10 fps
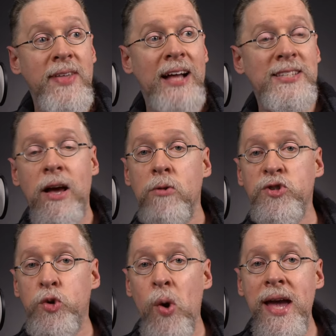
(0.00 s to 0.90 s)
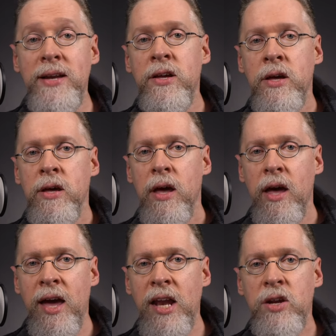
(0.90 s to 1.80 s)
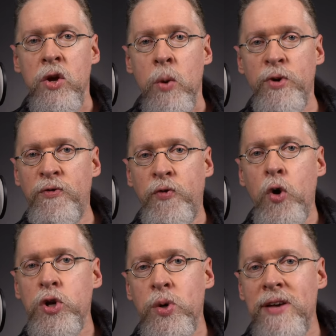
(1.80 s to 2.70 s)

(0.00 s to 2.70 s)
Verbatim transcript: that sounds great. And before you